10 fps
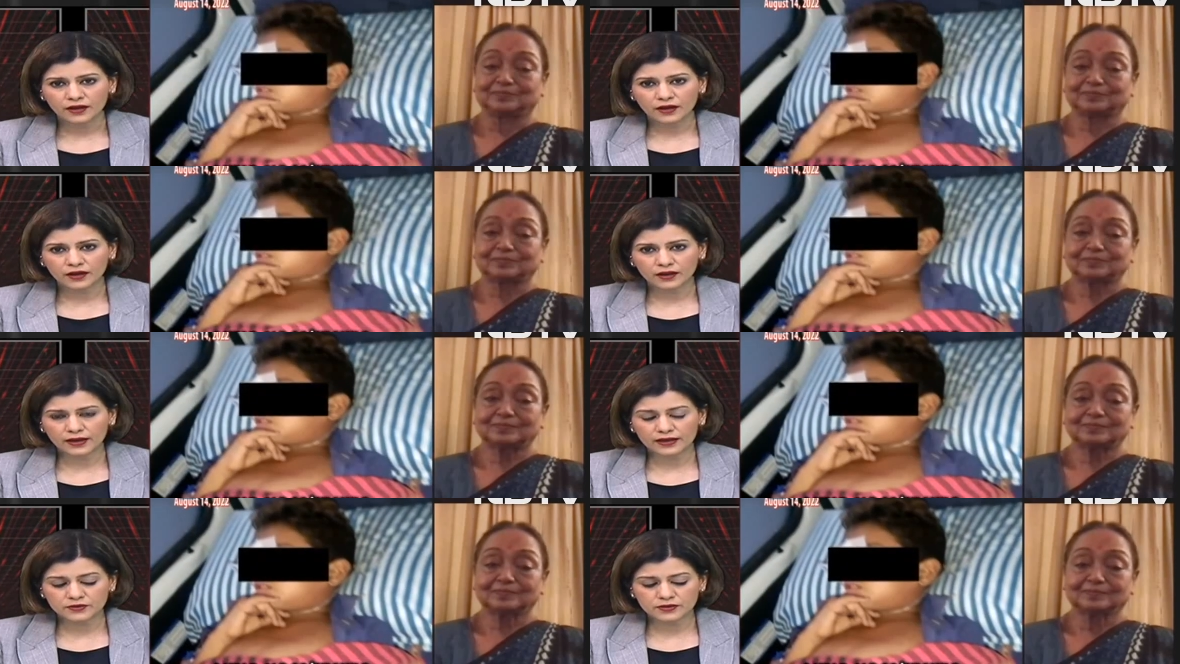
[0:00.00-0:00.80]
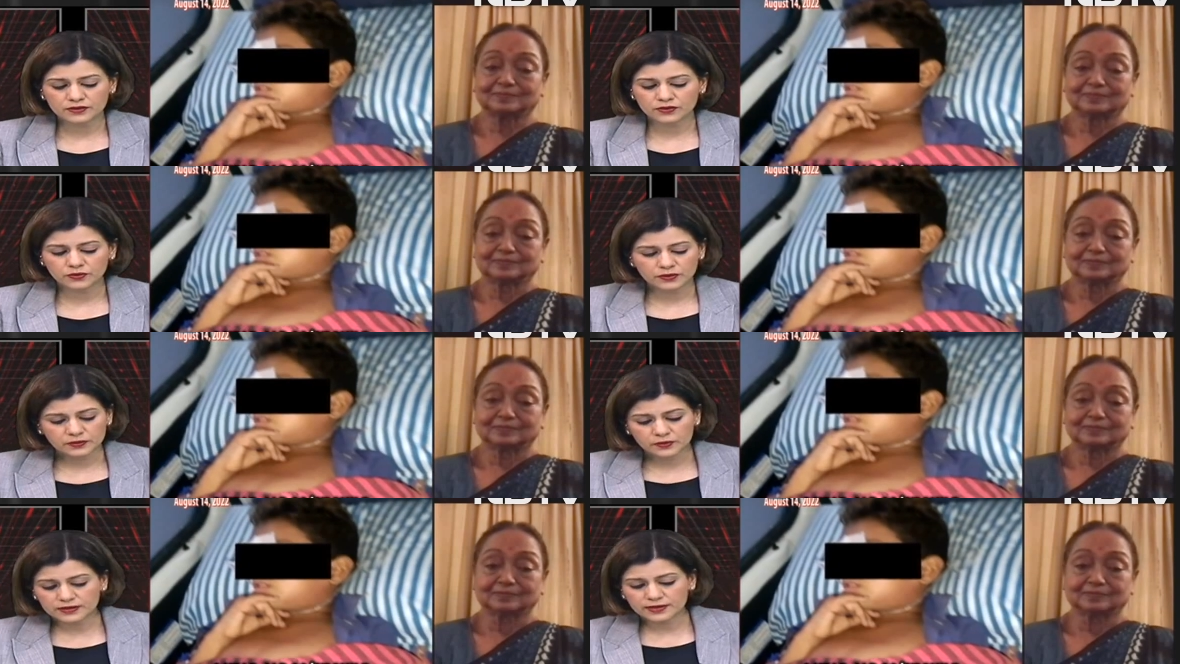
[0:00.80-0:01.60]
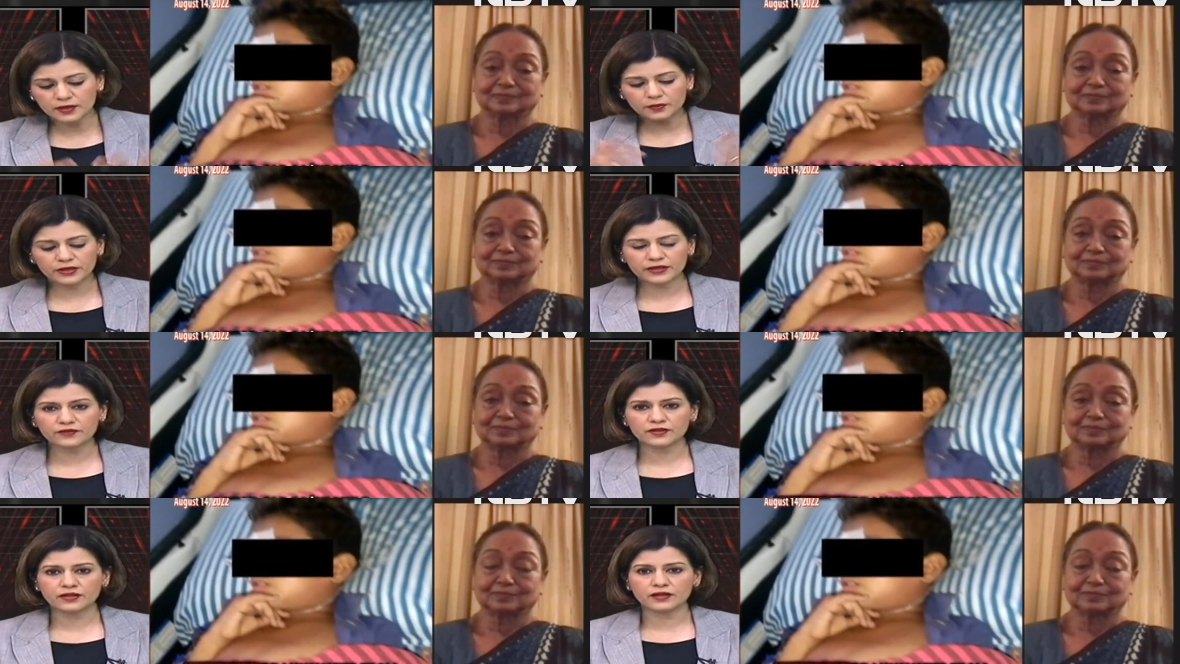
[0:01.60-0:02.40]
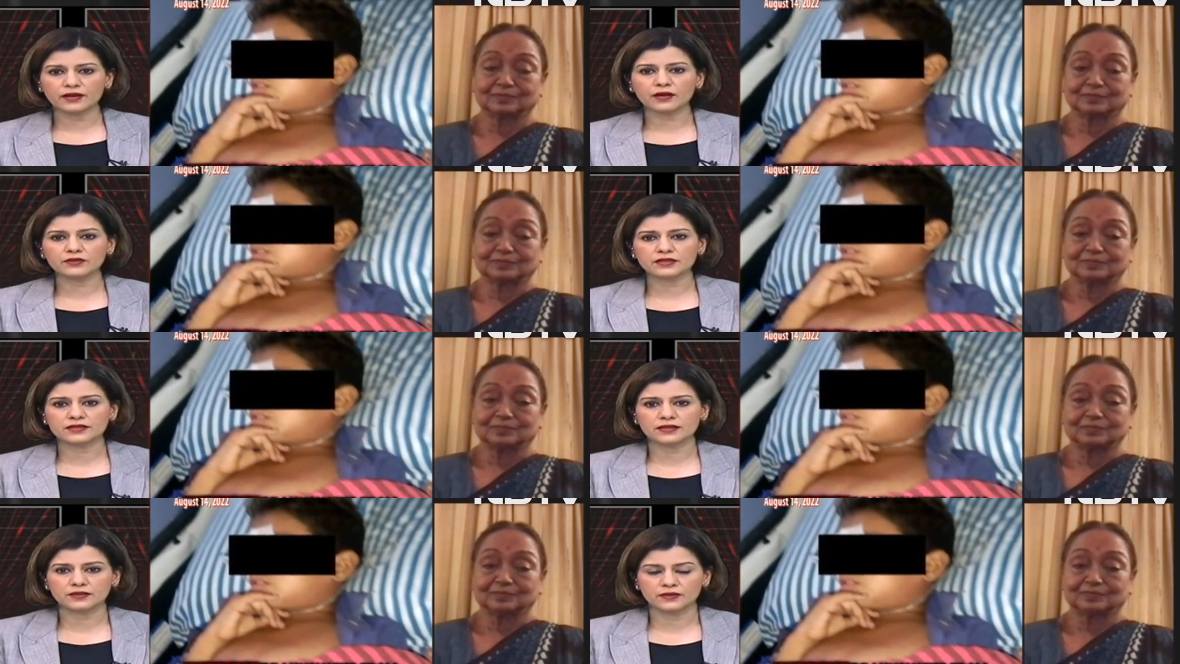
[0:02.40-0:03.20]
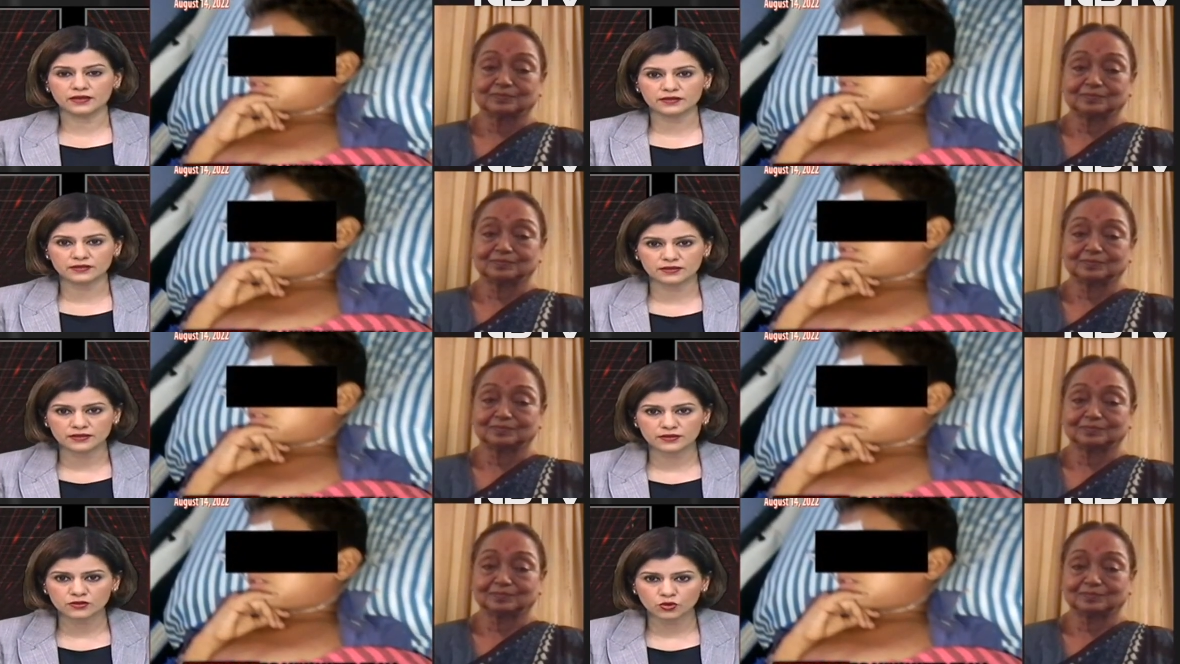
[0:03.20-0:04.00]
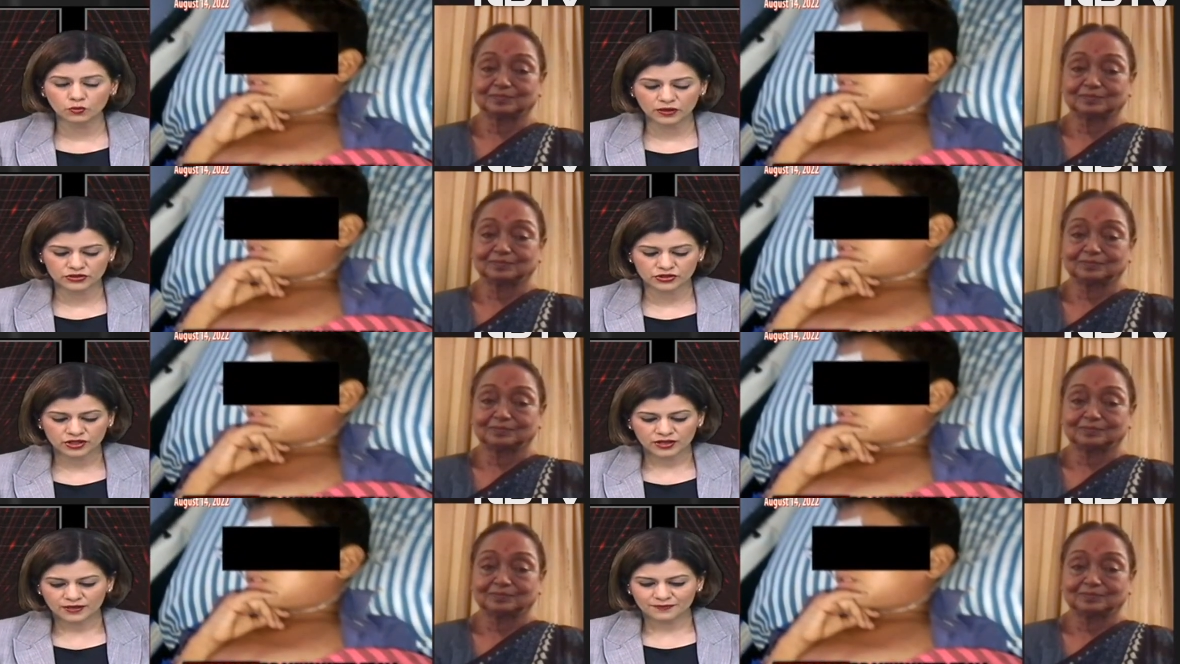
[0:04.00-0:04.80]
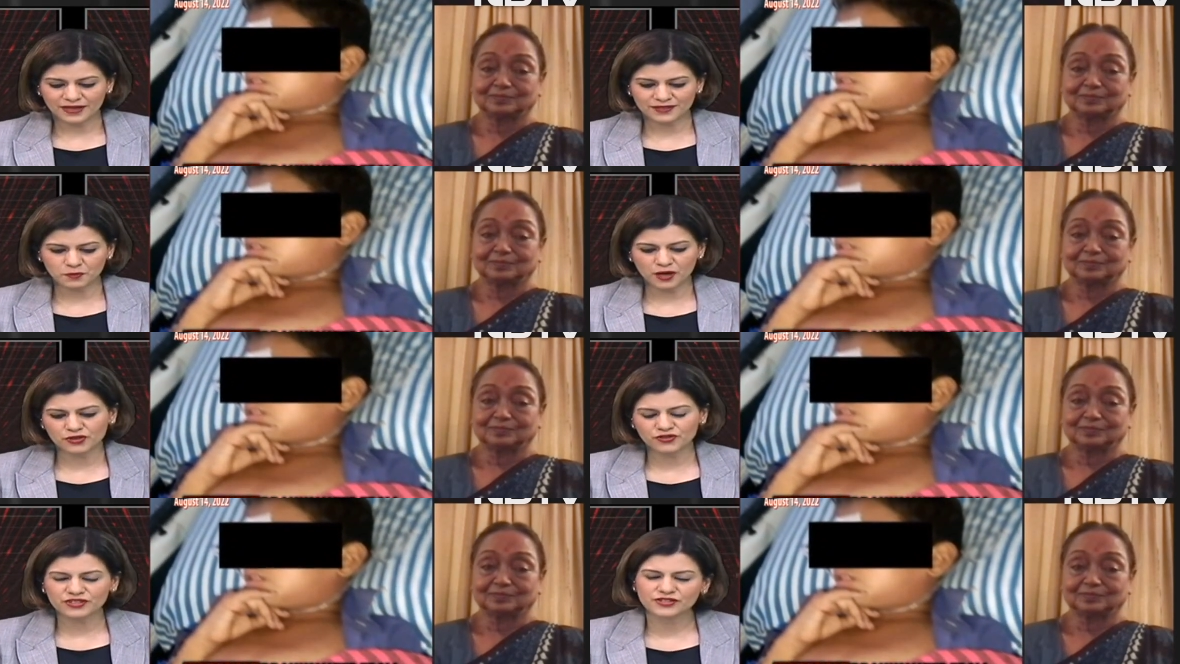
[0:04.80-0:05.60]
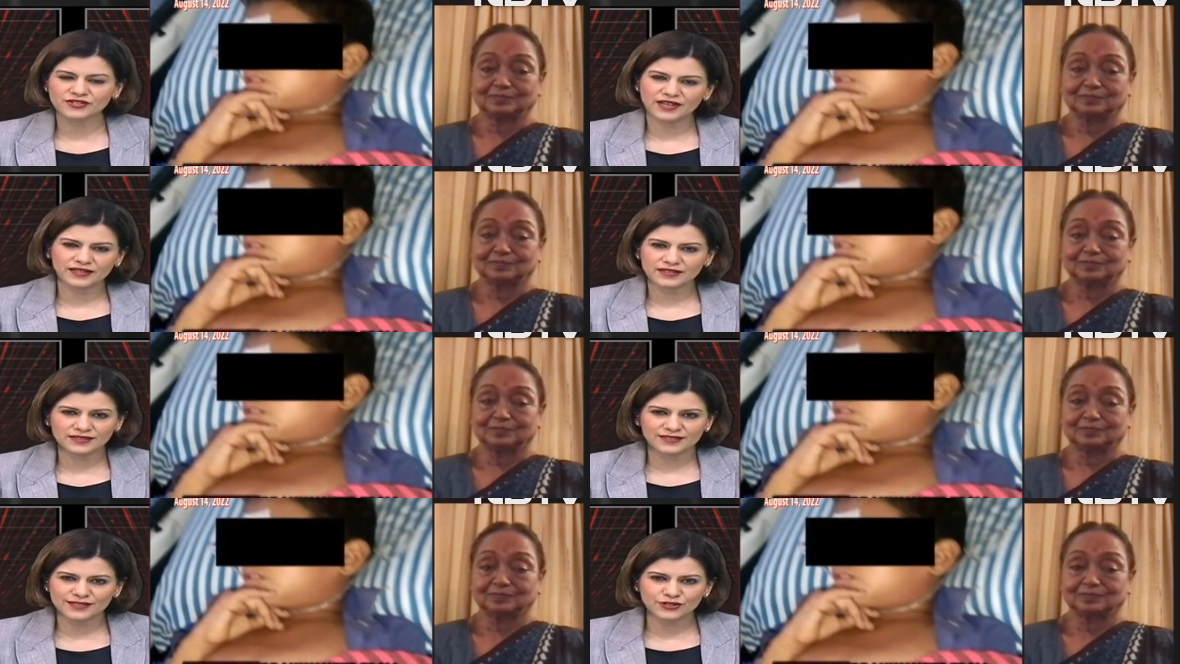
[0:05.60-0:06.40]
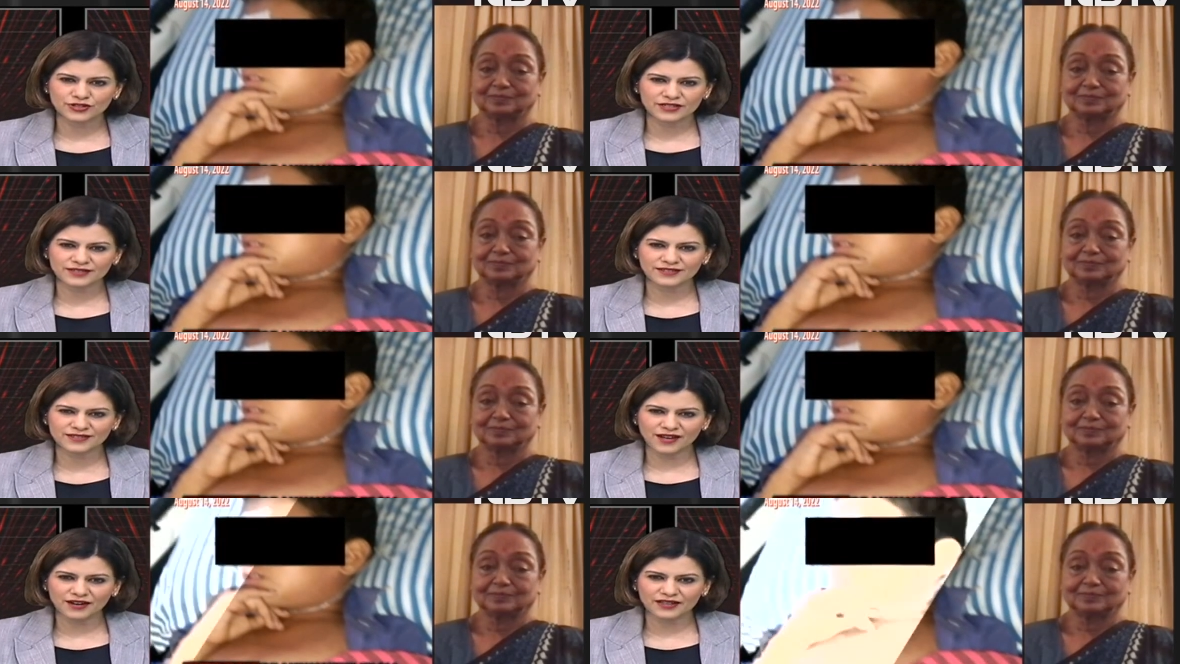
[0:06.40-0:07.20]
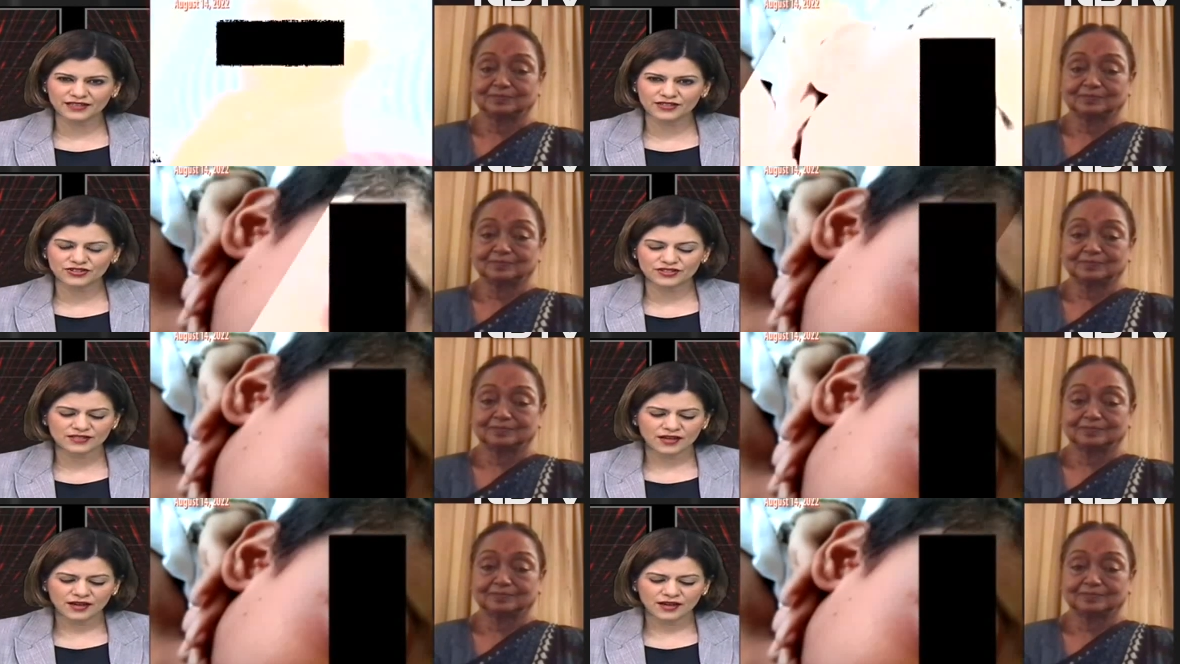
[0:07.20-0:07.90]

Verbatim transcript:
Speaker 1: uh, as, you know, we, we celebrate everything around us that there's still so much that's part of our society that's literally in the dark ages.